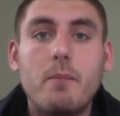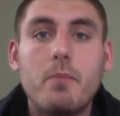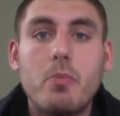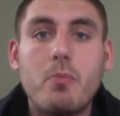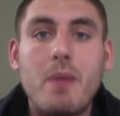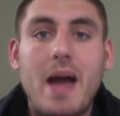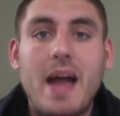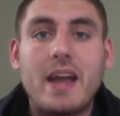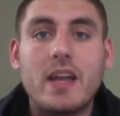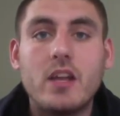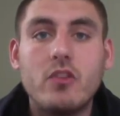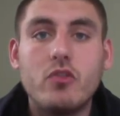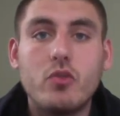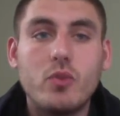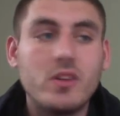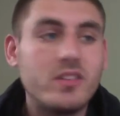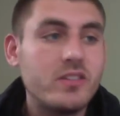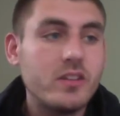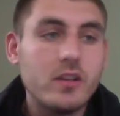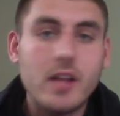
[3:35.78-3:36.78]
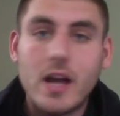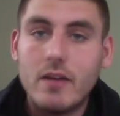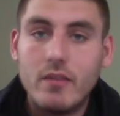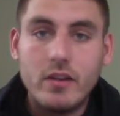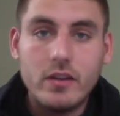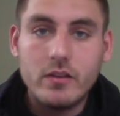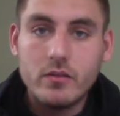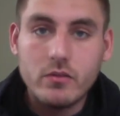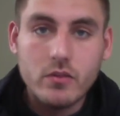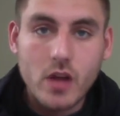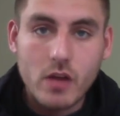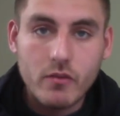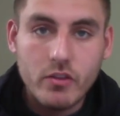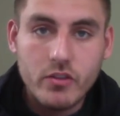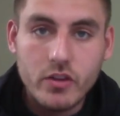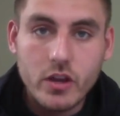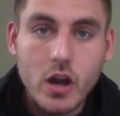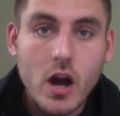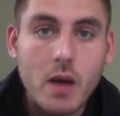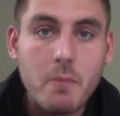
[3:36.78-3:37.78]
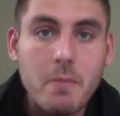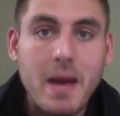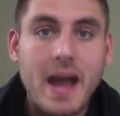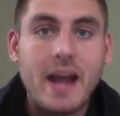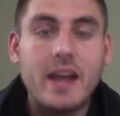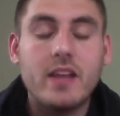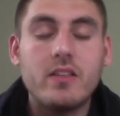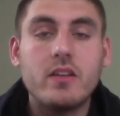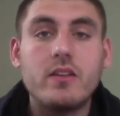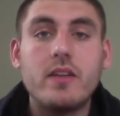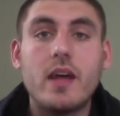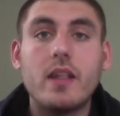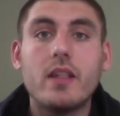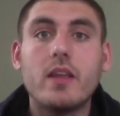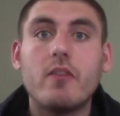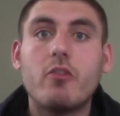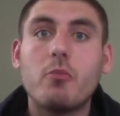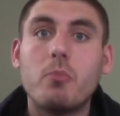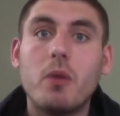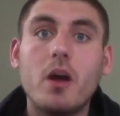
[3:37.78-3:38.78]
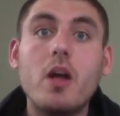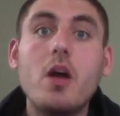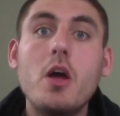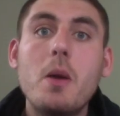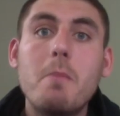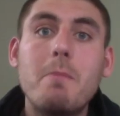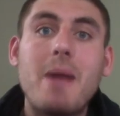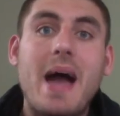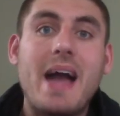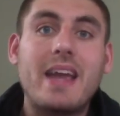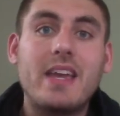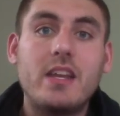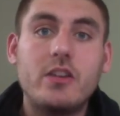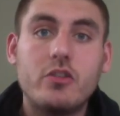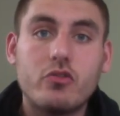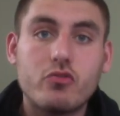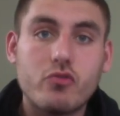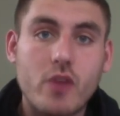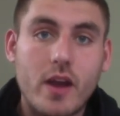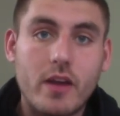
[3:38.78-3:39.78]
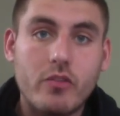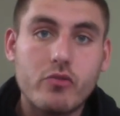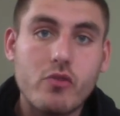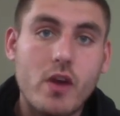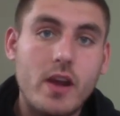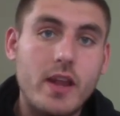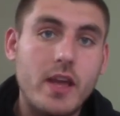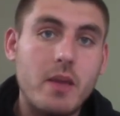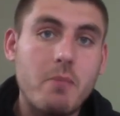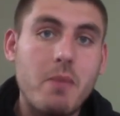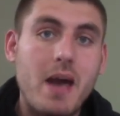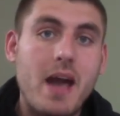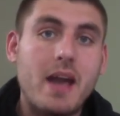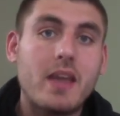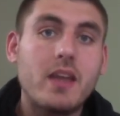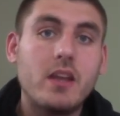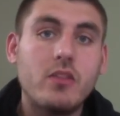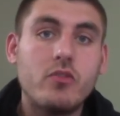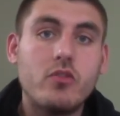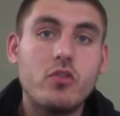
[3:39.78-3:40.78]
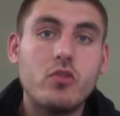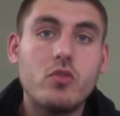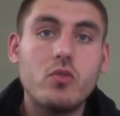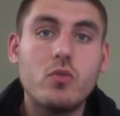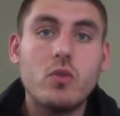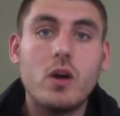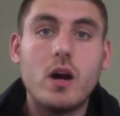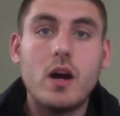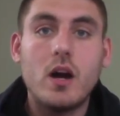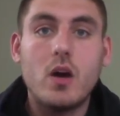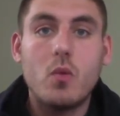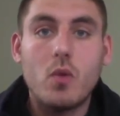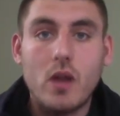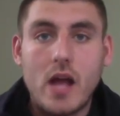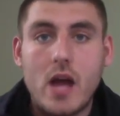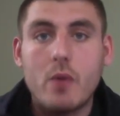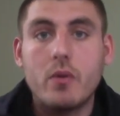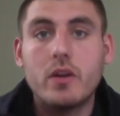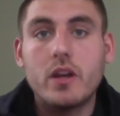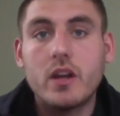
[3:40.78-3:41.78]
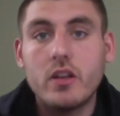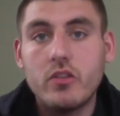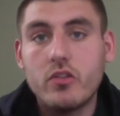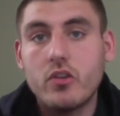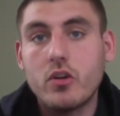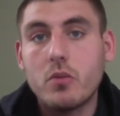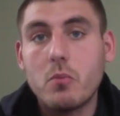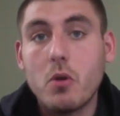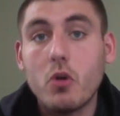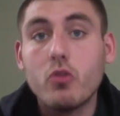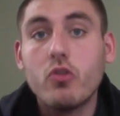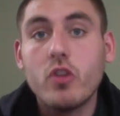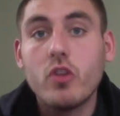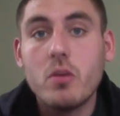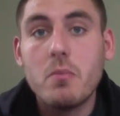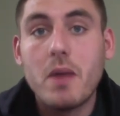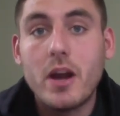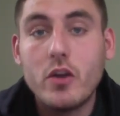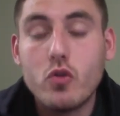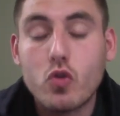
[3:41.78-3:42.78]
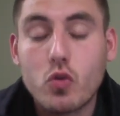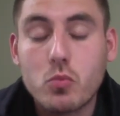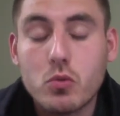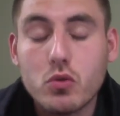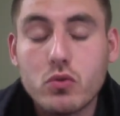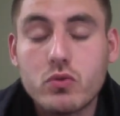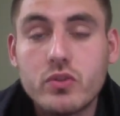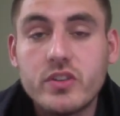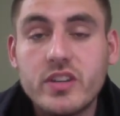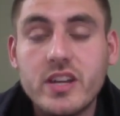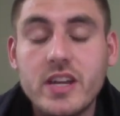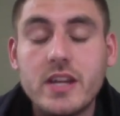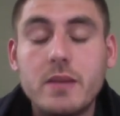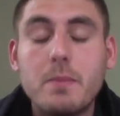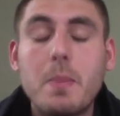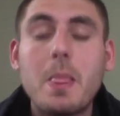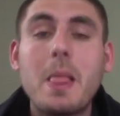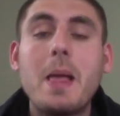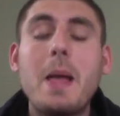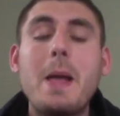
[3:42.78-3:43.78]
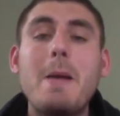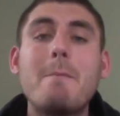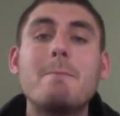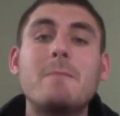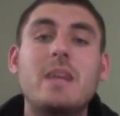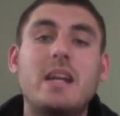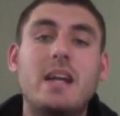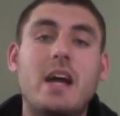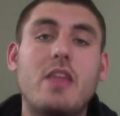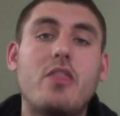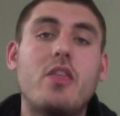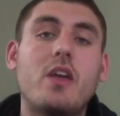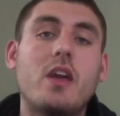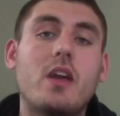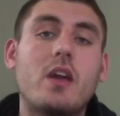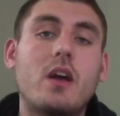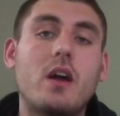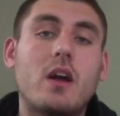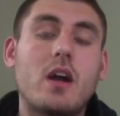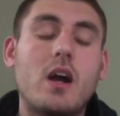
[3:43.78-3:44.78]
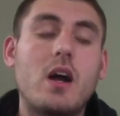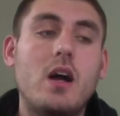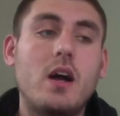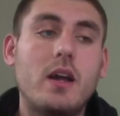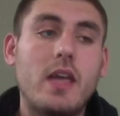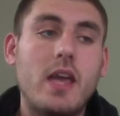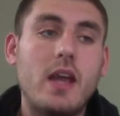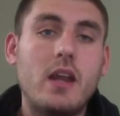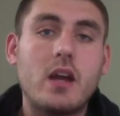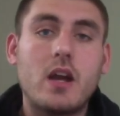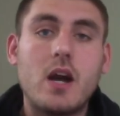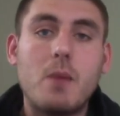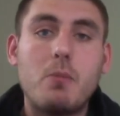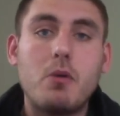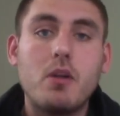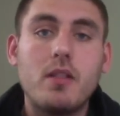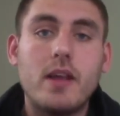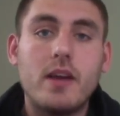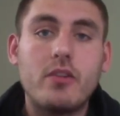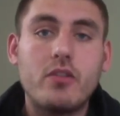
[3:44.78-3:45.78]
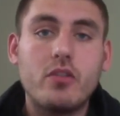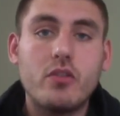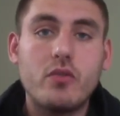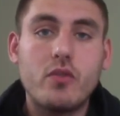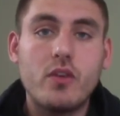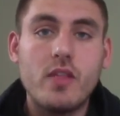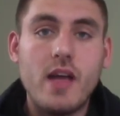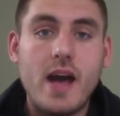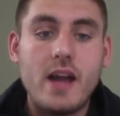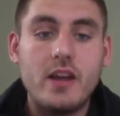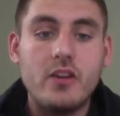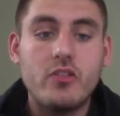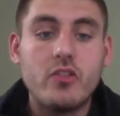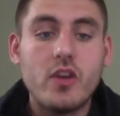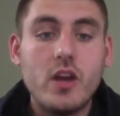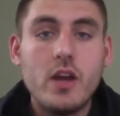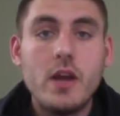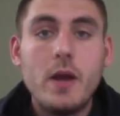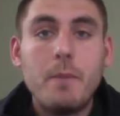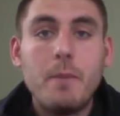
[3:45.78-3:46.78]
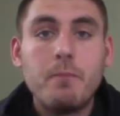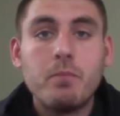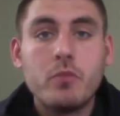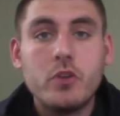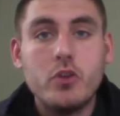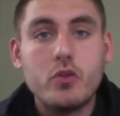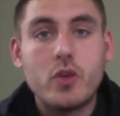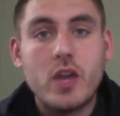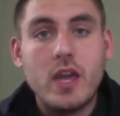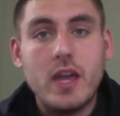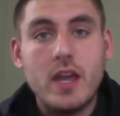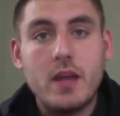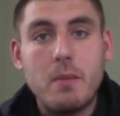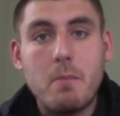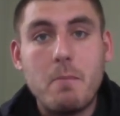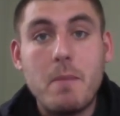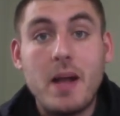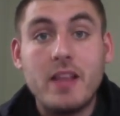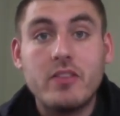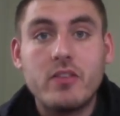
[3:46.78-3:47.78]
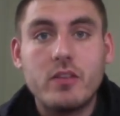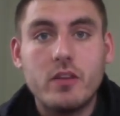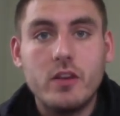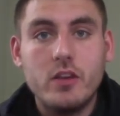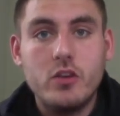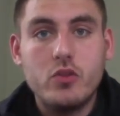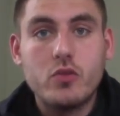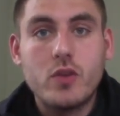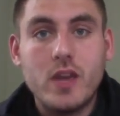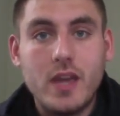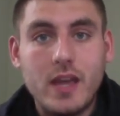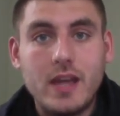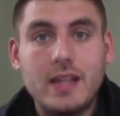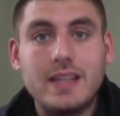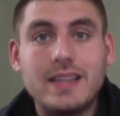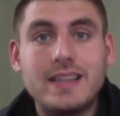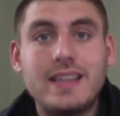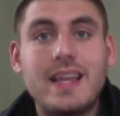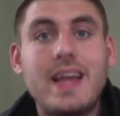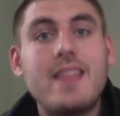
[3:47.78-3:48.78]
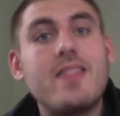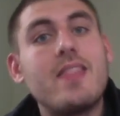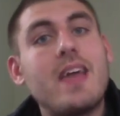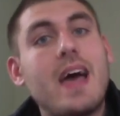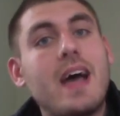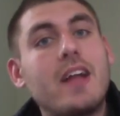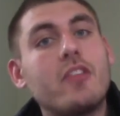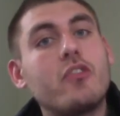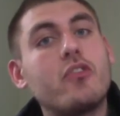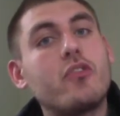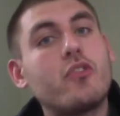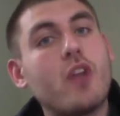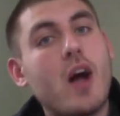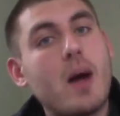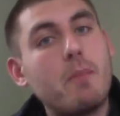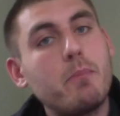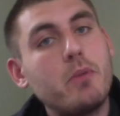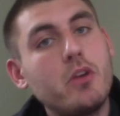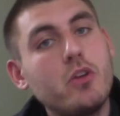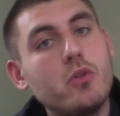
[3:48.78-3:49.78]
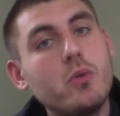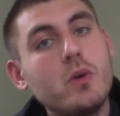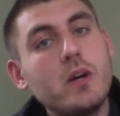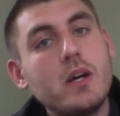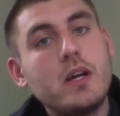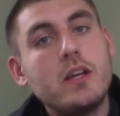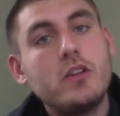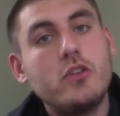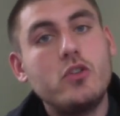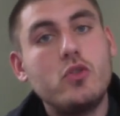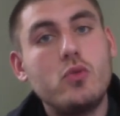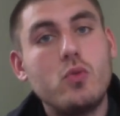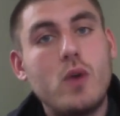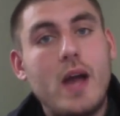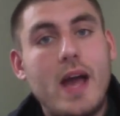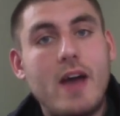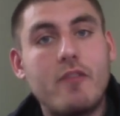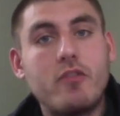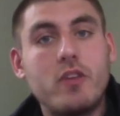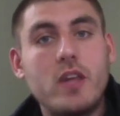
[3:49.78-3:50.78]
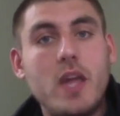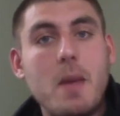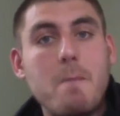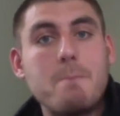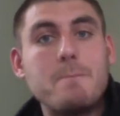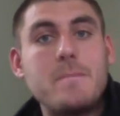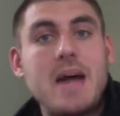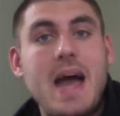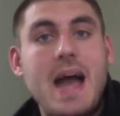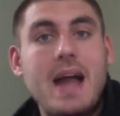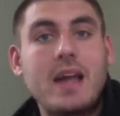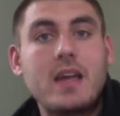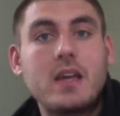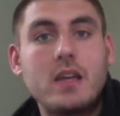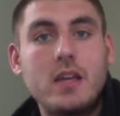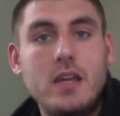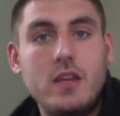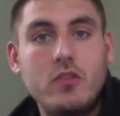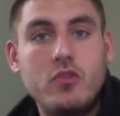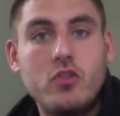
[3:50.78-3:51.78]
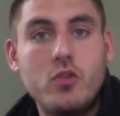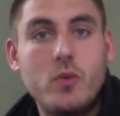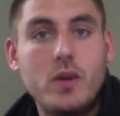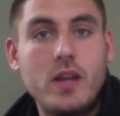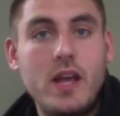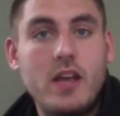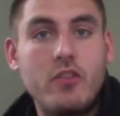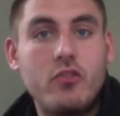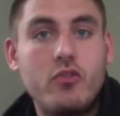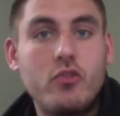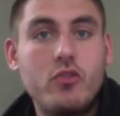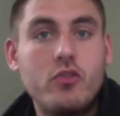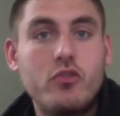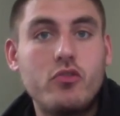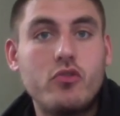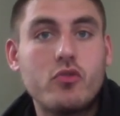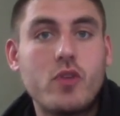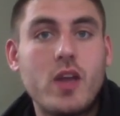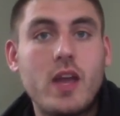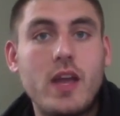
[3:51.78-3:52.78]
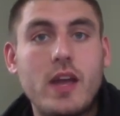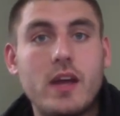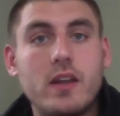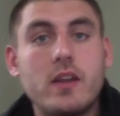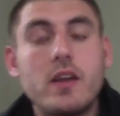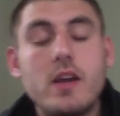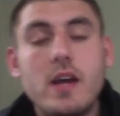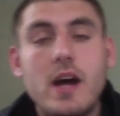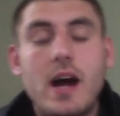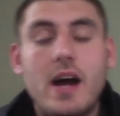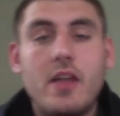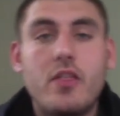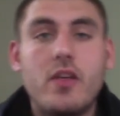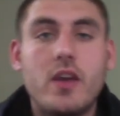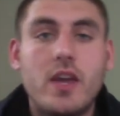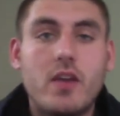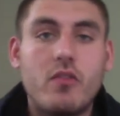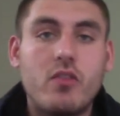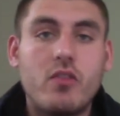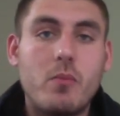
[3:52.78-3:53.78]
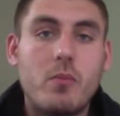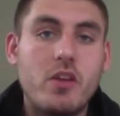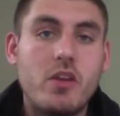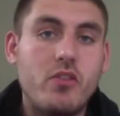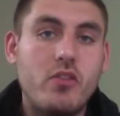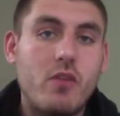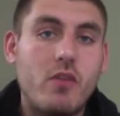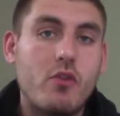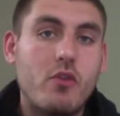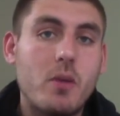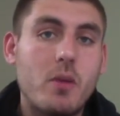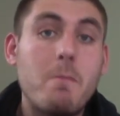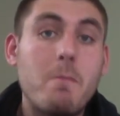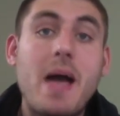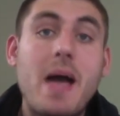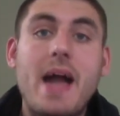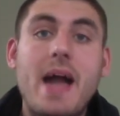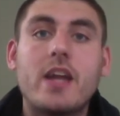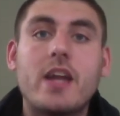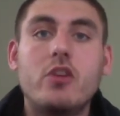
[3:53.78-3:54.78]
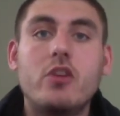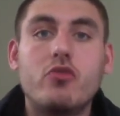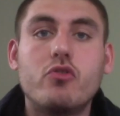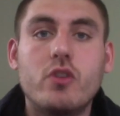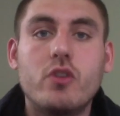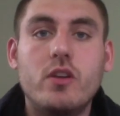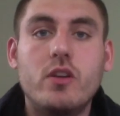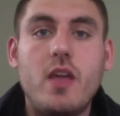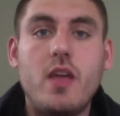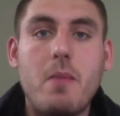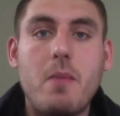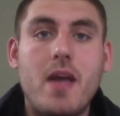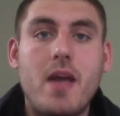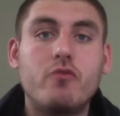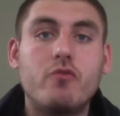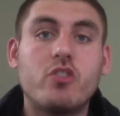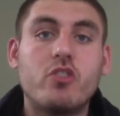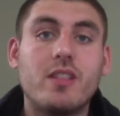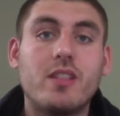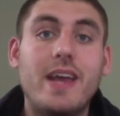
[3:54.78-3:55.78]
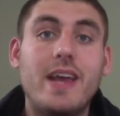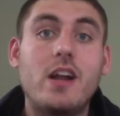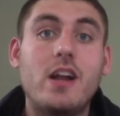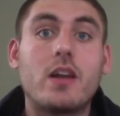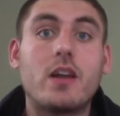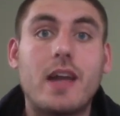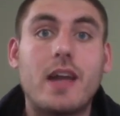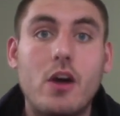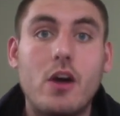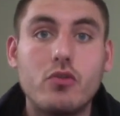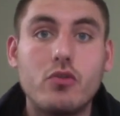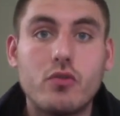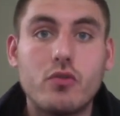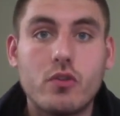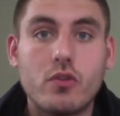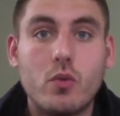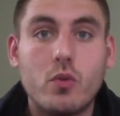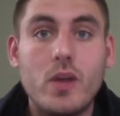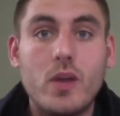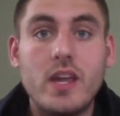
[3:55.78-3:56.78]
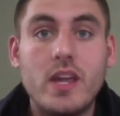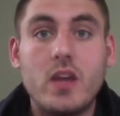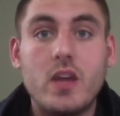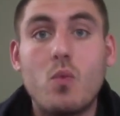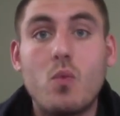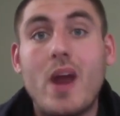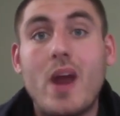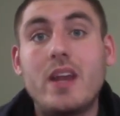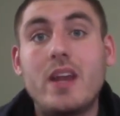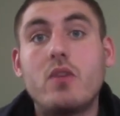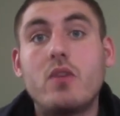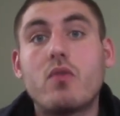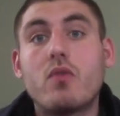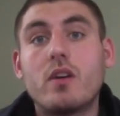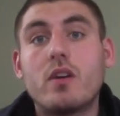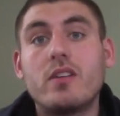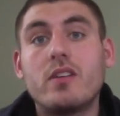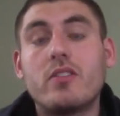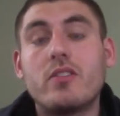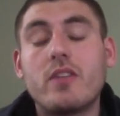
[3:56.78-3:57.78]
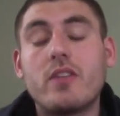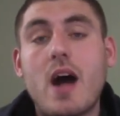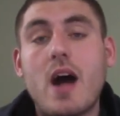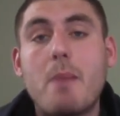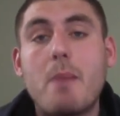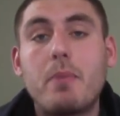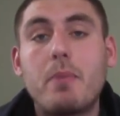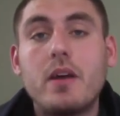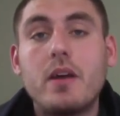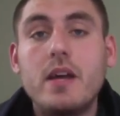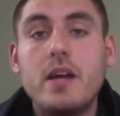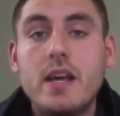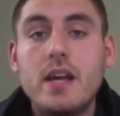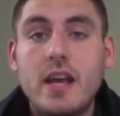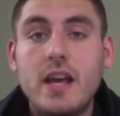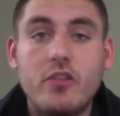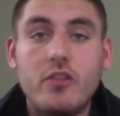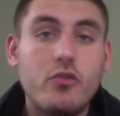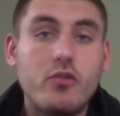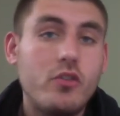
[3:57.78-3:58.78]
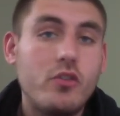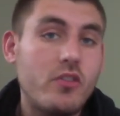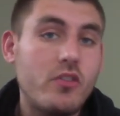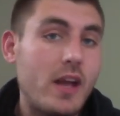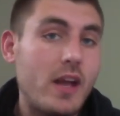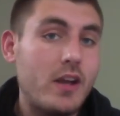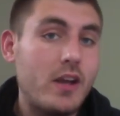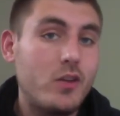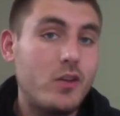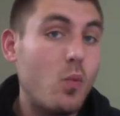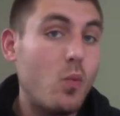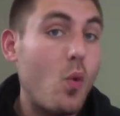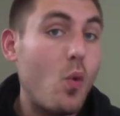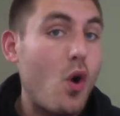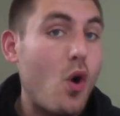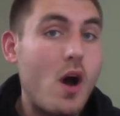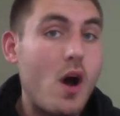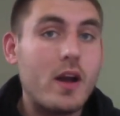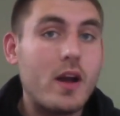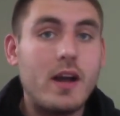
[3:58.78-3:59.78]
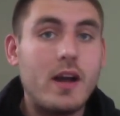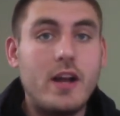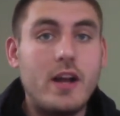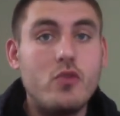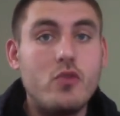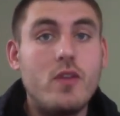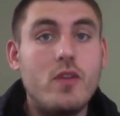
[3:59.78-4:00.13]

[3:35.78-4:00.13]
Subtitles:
back into it. Still haven't obviously gotten back into deadlifts, but back into strength training, back into what I would consider mostly my normal routine. And I think, again, a couple lessons for that is, you can't let that stop you. You have to get back into it as soon as you can. I think if somebody suffered a back injury, they may have just laid on a couch for a week and waited for it to stop. As soon as I could walk, I knew